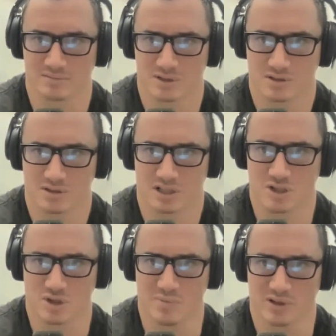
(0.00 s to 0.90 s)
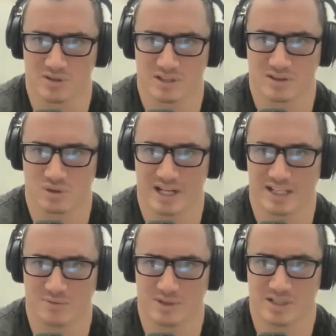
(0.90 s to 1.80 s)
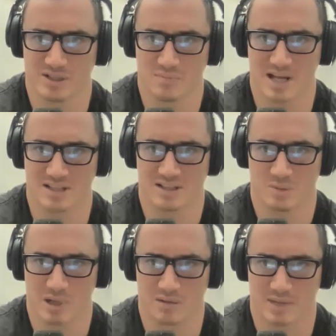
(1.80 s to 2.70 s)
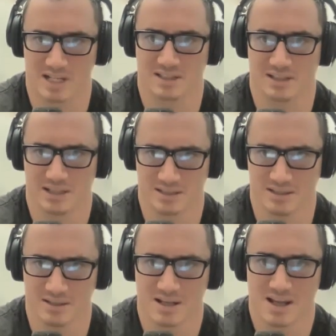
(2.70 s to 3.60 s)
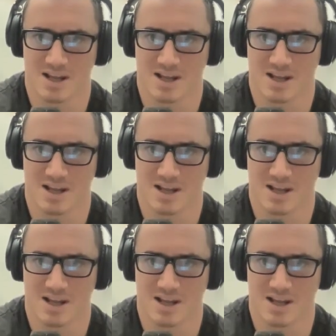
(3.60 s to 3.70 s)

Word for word: to the country because they thought it had a really good message about masculinity. Oh,